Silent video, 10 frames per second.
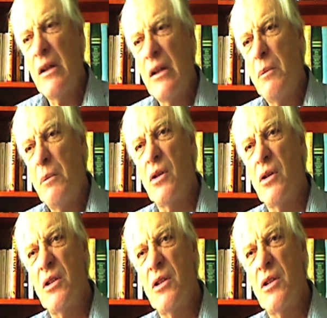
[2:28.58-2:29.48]
Because
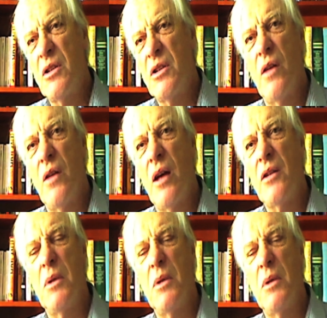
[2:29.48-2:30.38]
essentially that
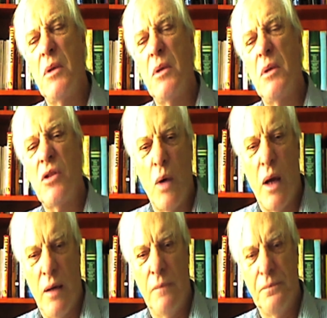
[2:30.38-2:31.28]
has been taken
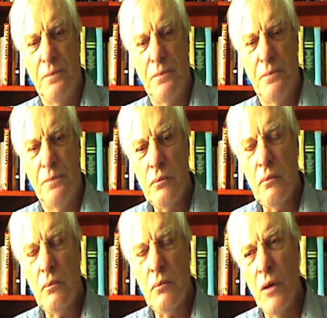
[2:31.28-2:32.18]
away.
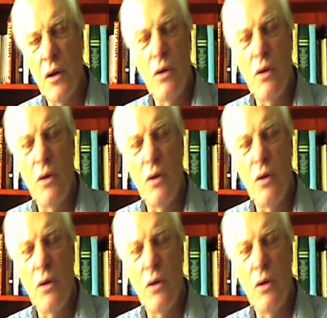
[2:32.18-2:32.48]
That you can